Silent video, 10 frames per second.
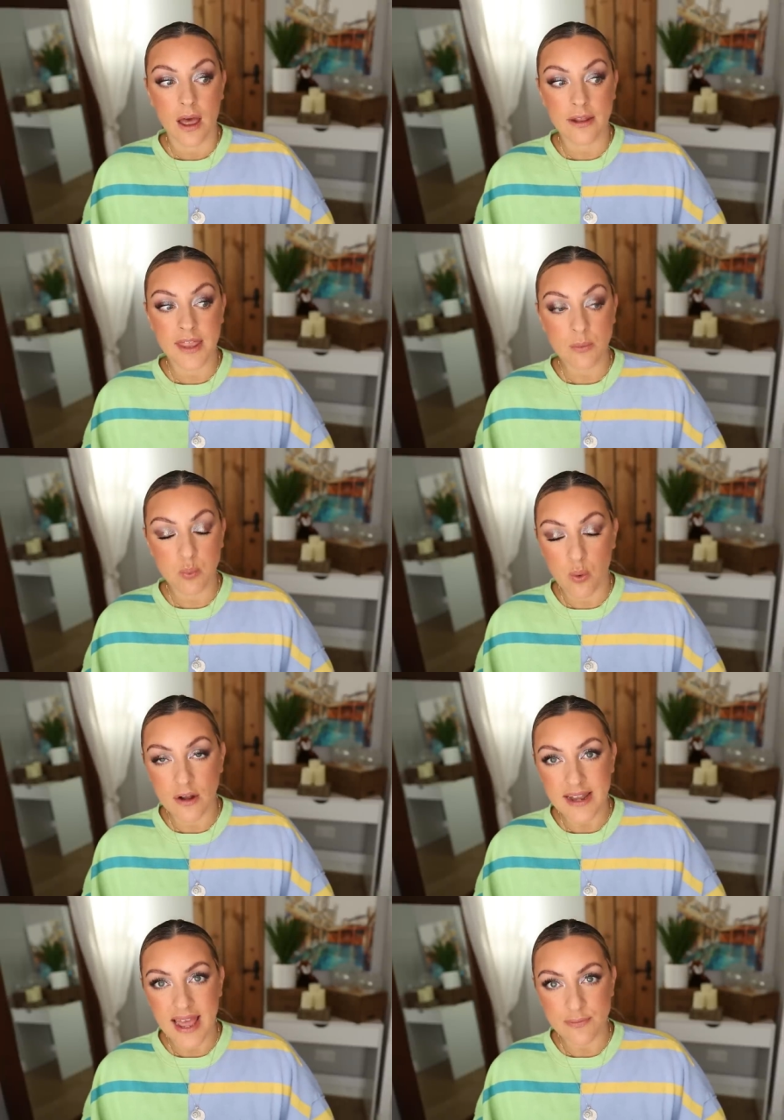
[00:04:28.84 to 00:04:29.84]
they
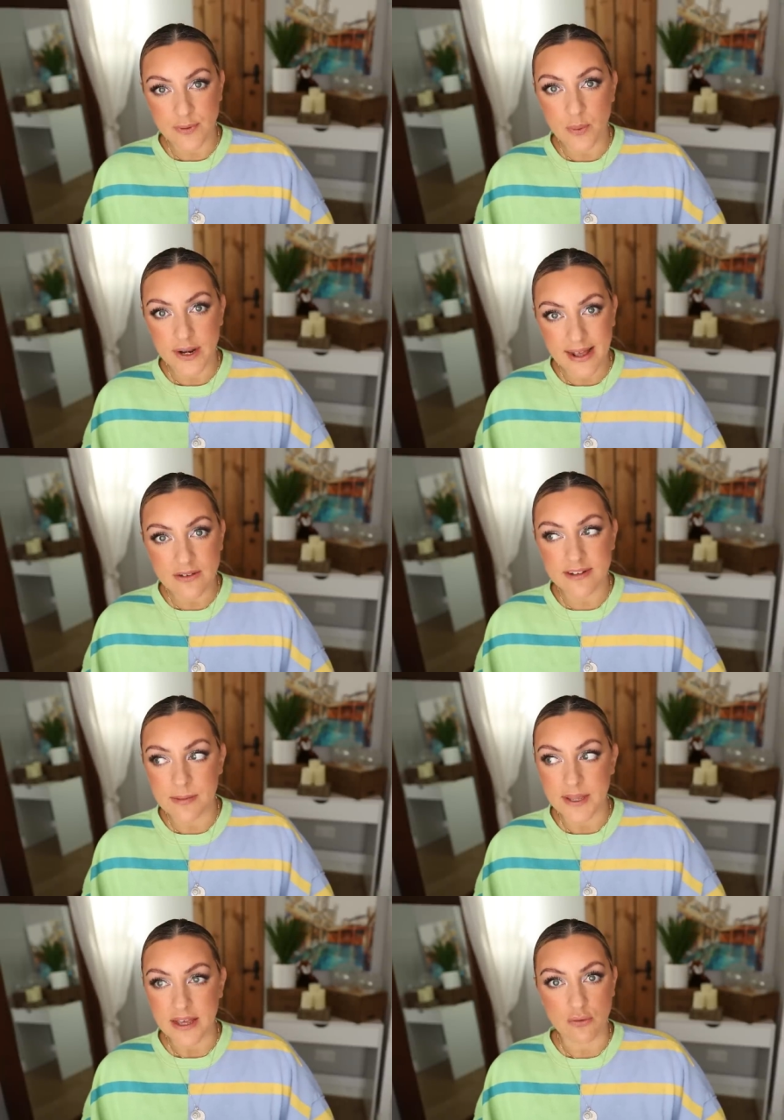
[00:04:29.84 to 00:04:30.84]
want everyone else to
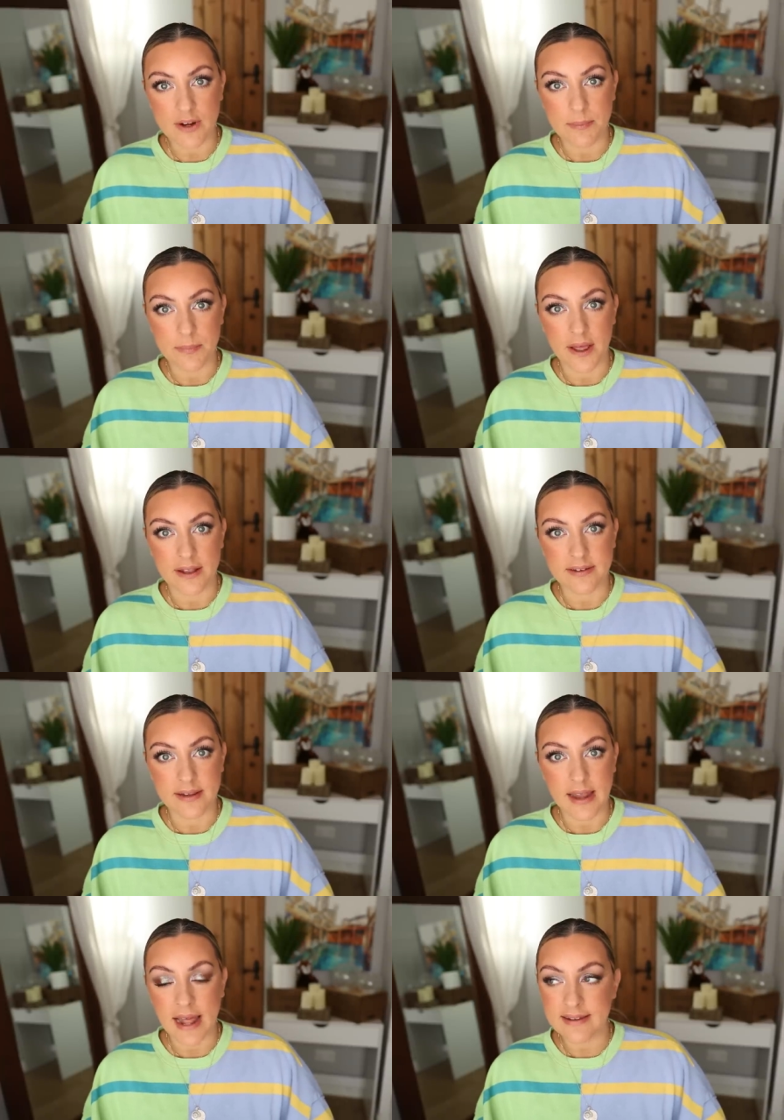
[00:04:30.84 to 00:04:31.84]
be a cream
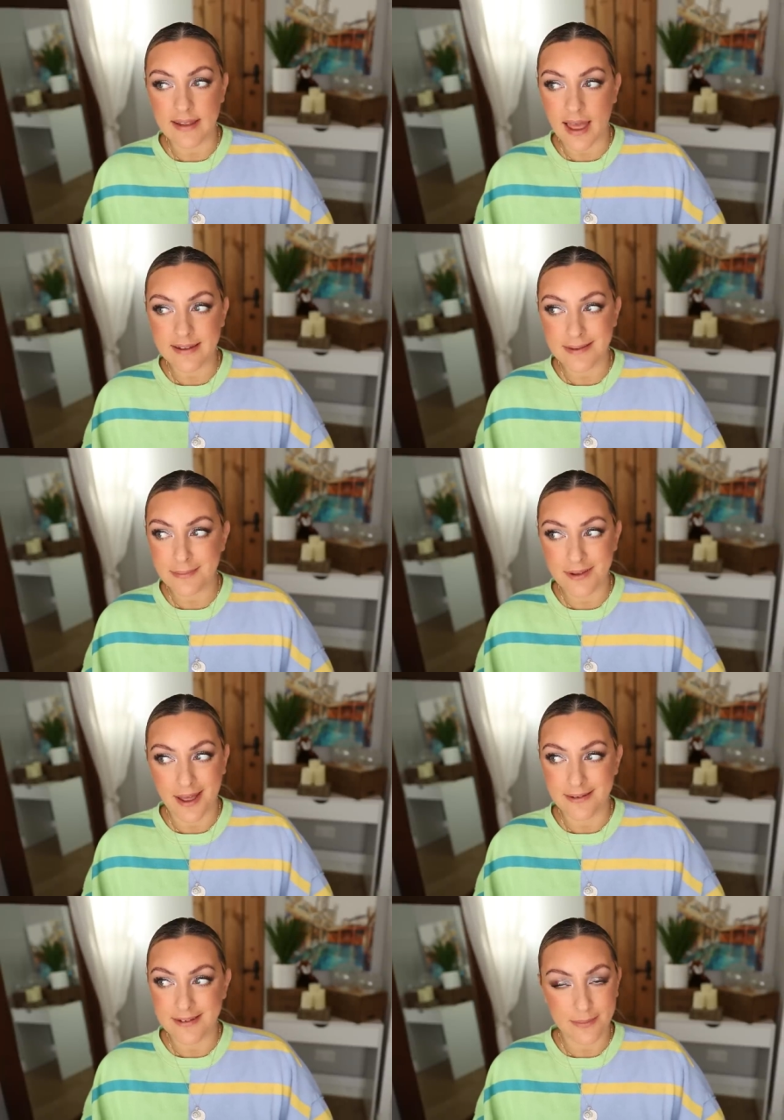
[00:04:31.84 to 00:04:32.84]
person and
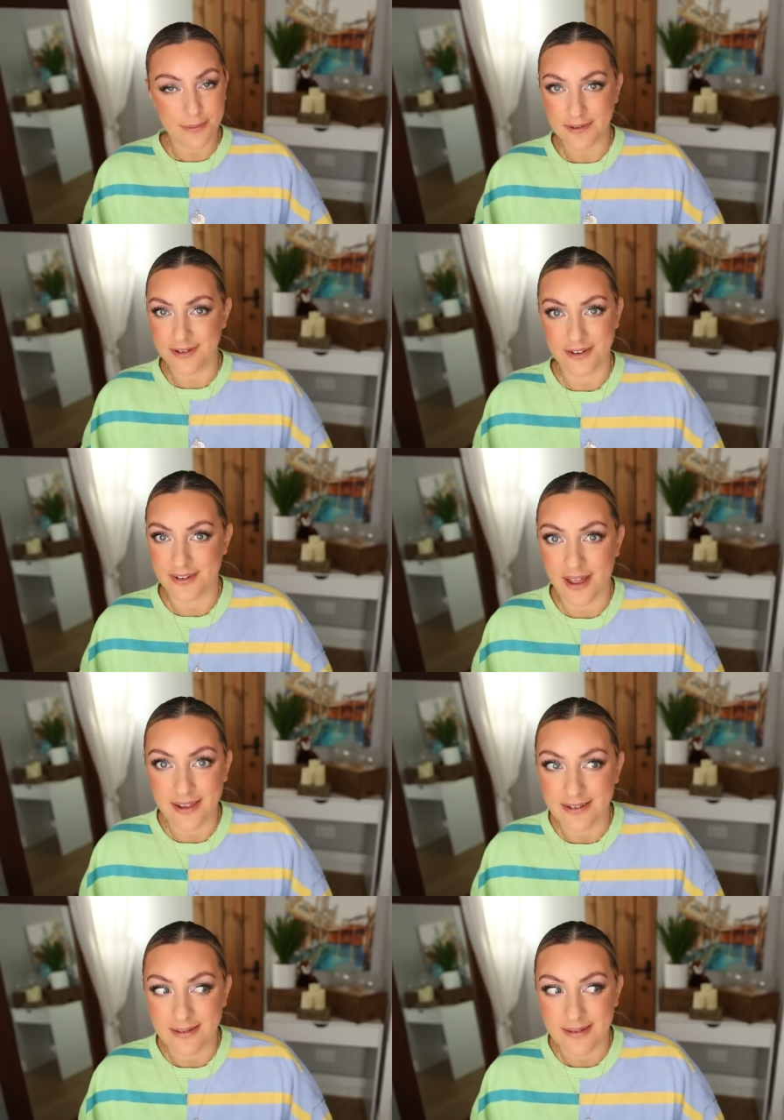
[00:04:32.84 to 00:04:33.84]
sometimes some of us just
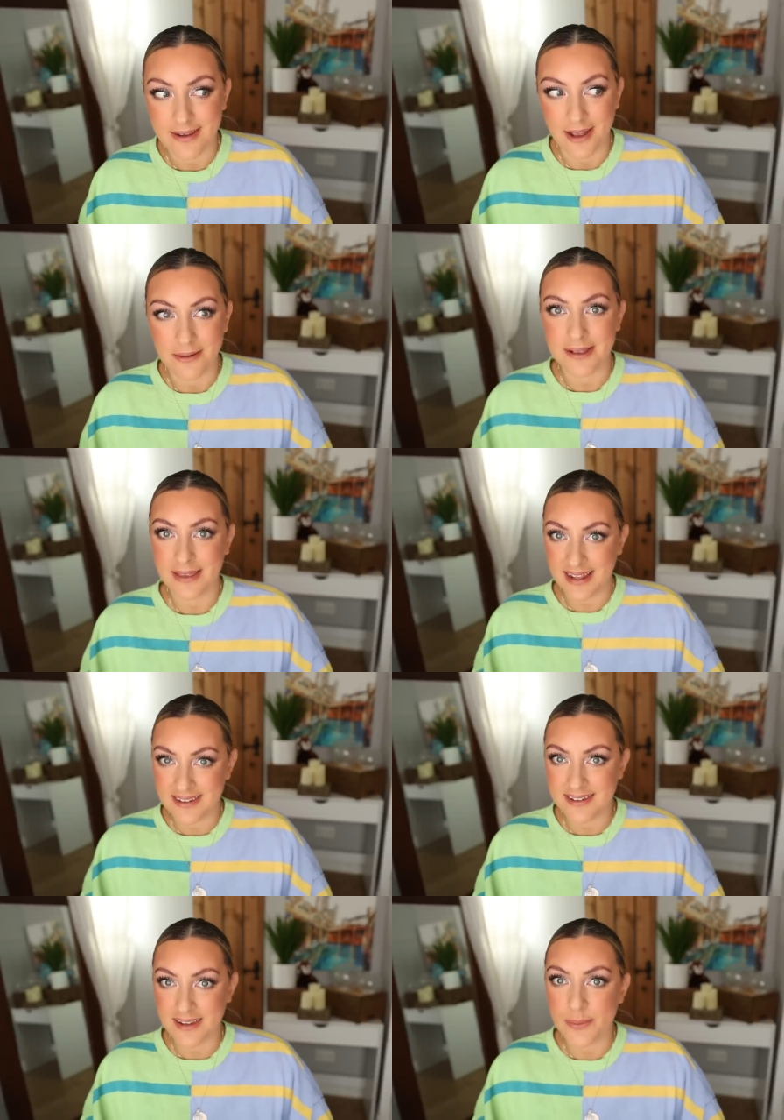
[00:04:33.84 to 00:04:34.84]
aren't you know and
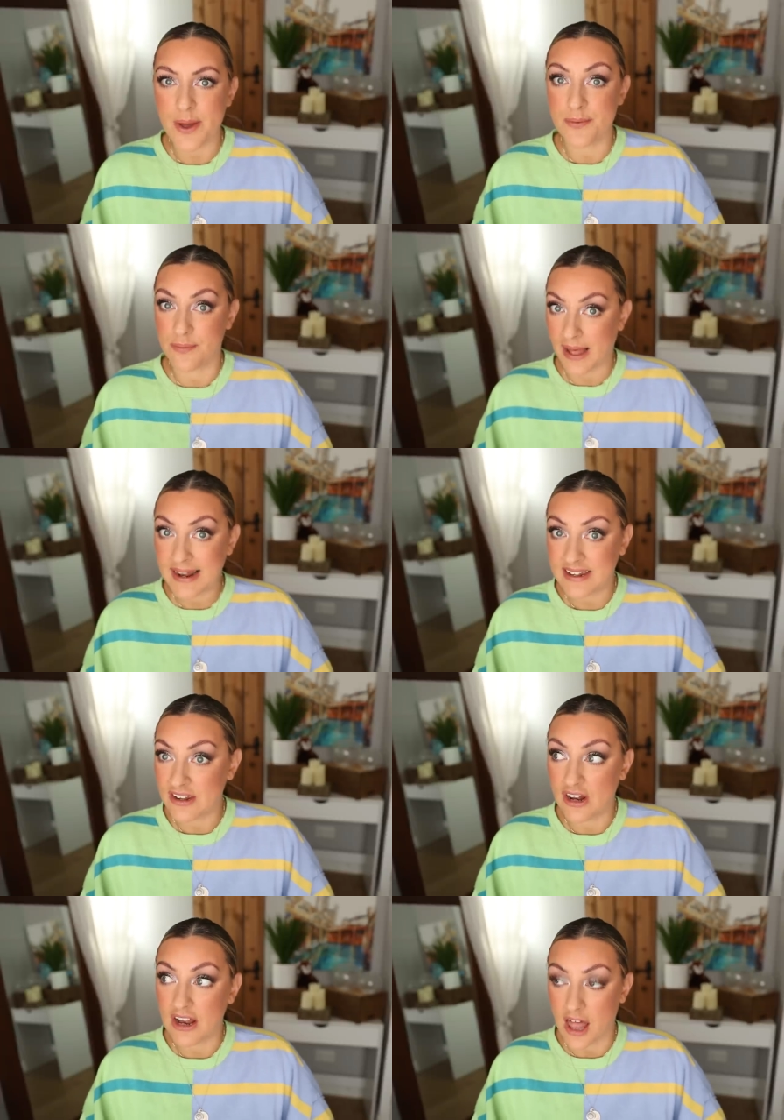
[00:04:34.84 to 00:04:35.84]
that's a, a,
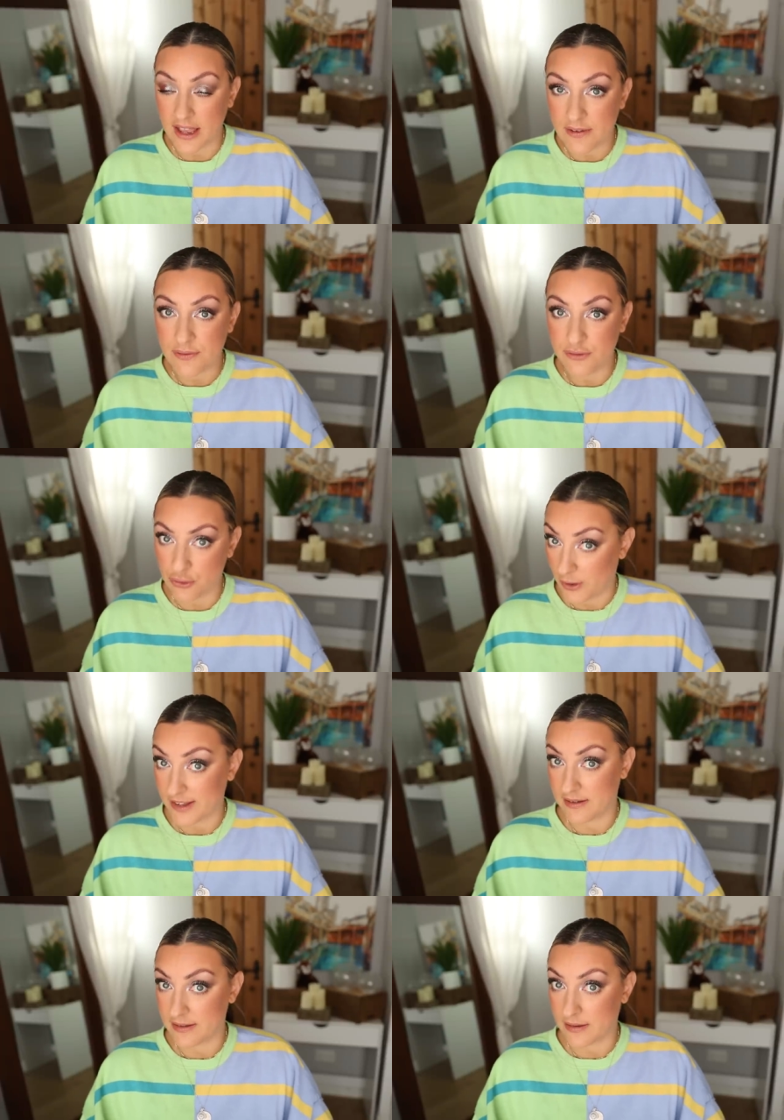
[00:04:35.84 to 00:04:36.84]
valid life
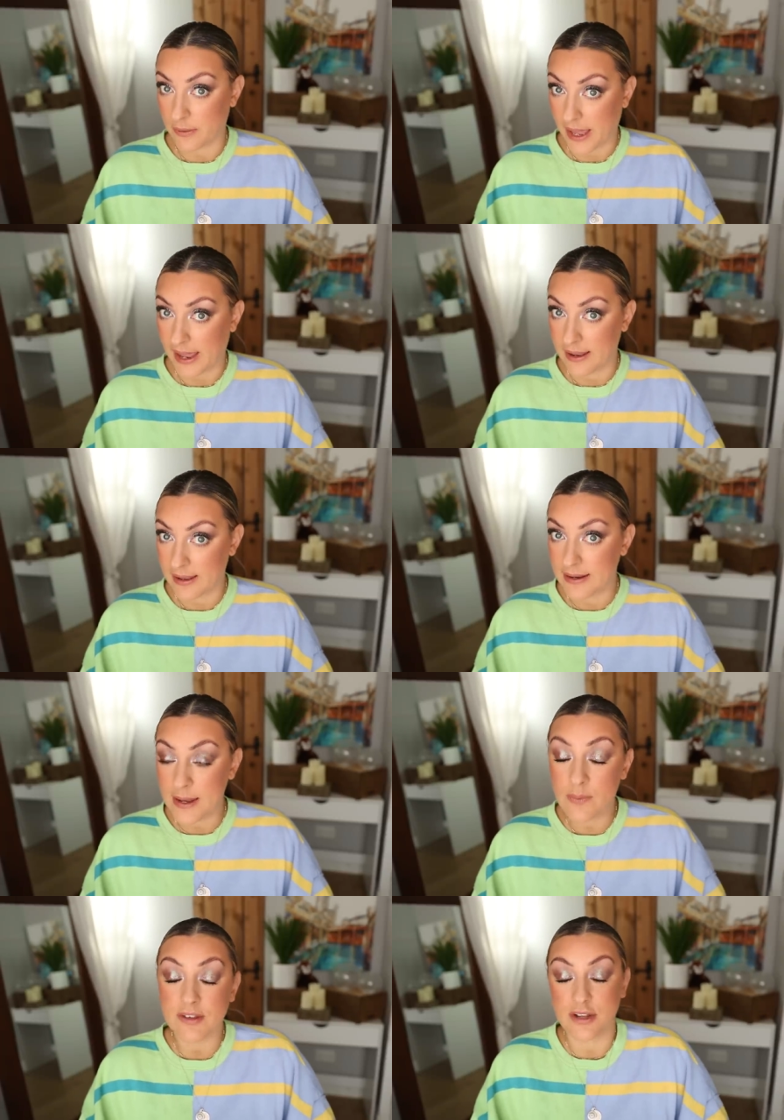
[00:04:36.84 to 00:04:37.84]
choice okay
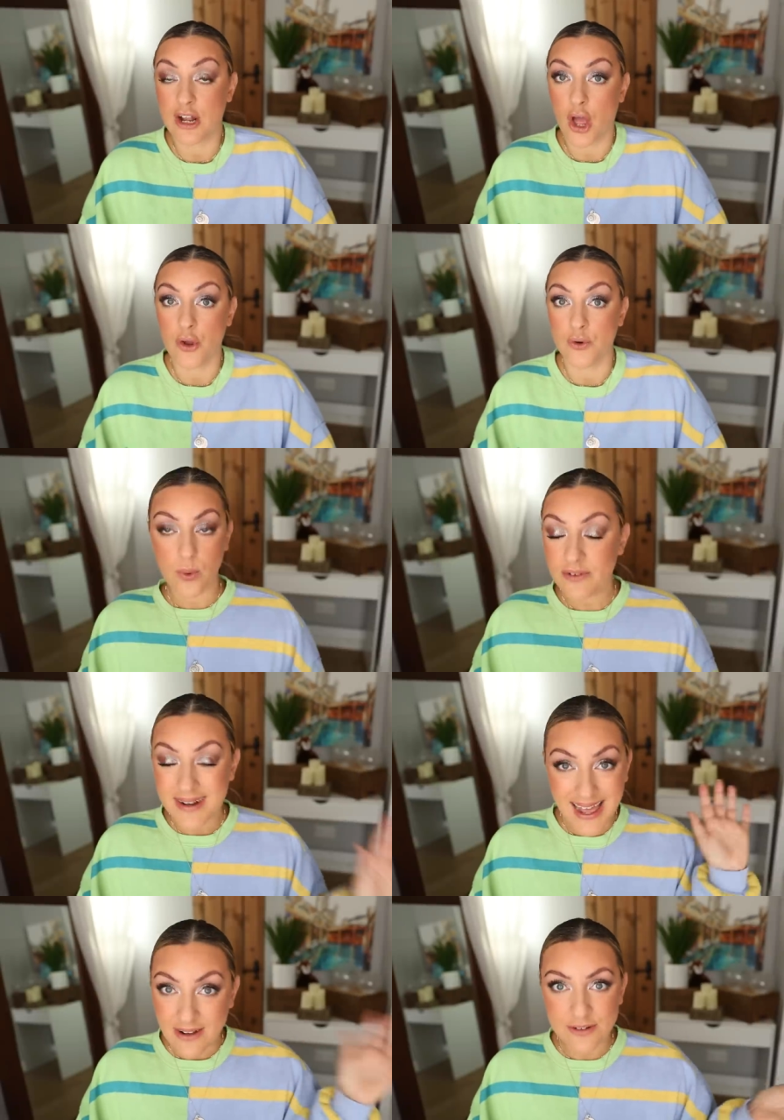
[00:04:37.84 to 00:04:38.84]
leave us alone we're
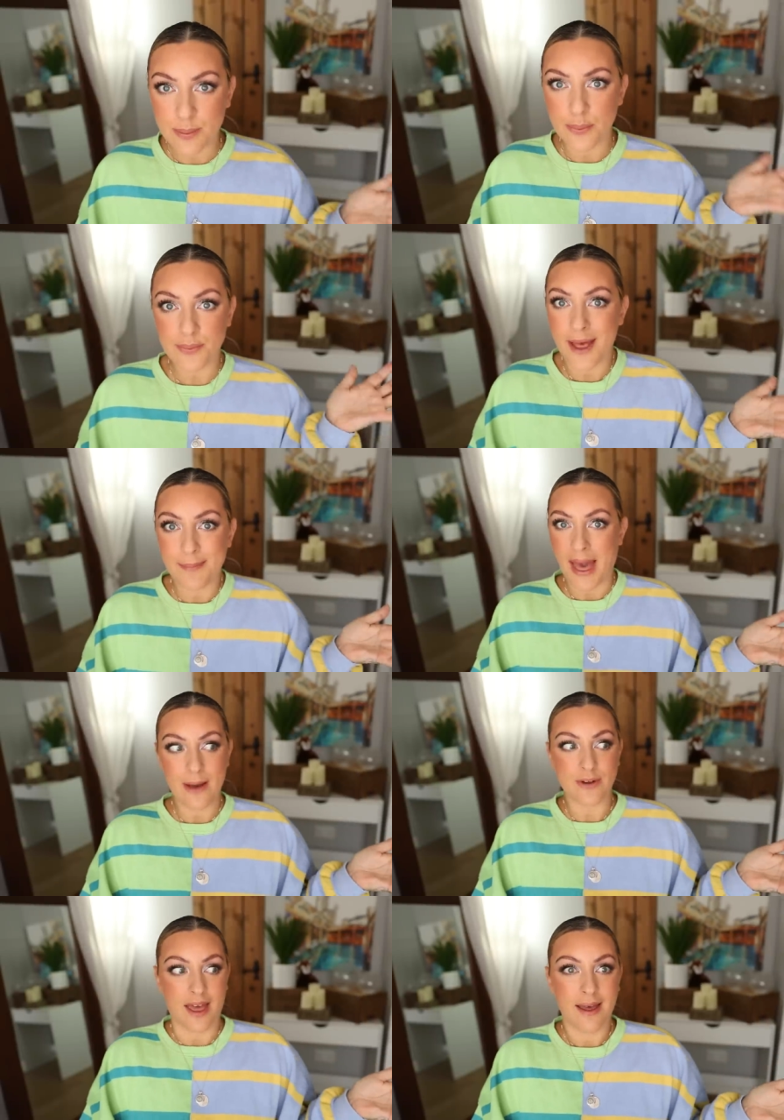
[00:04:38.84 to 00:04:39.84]
allowed to prefer
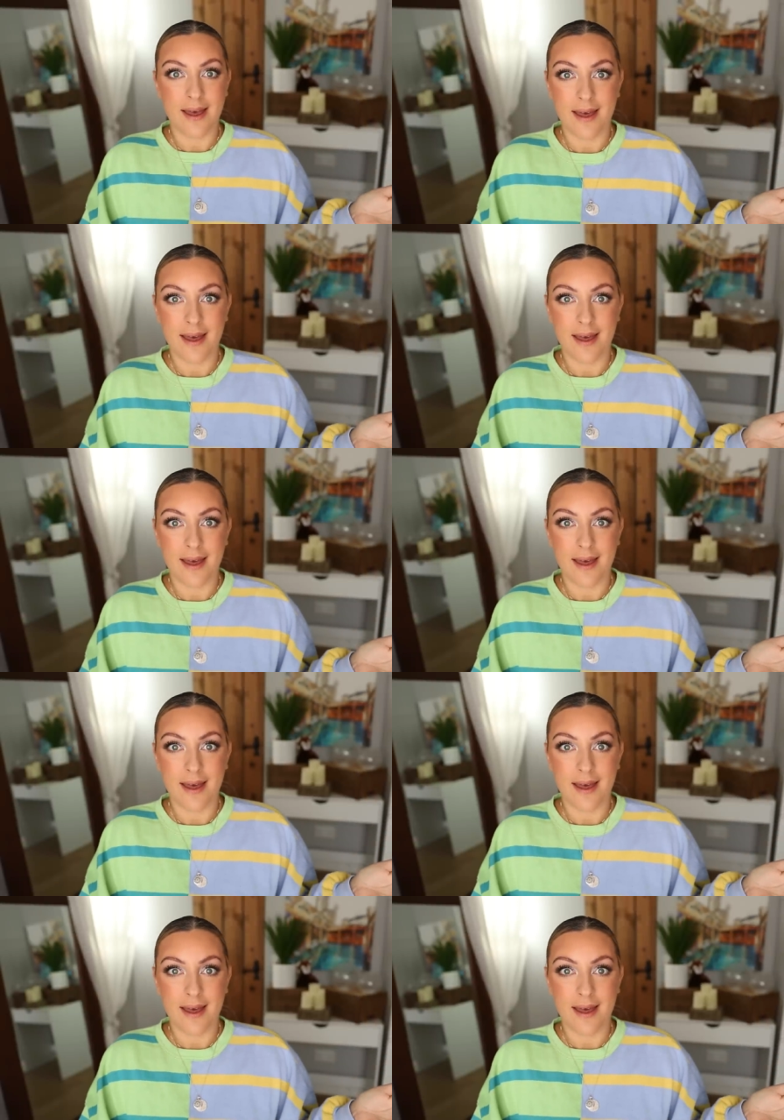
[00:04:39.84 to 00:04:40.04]
powder